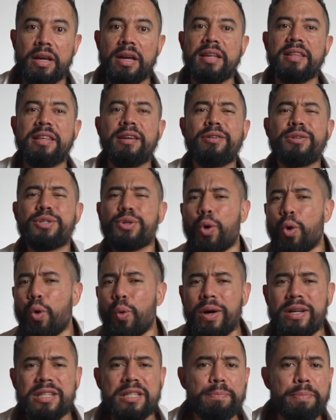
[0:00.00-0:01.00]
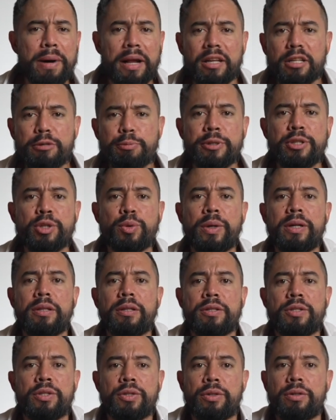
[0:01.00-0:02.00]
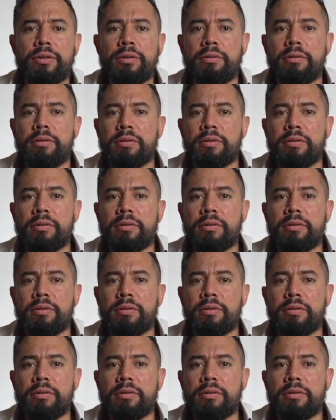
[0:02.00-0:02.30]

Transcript: There is always a balance between the 2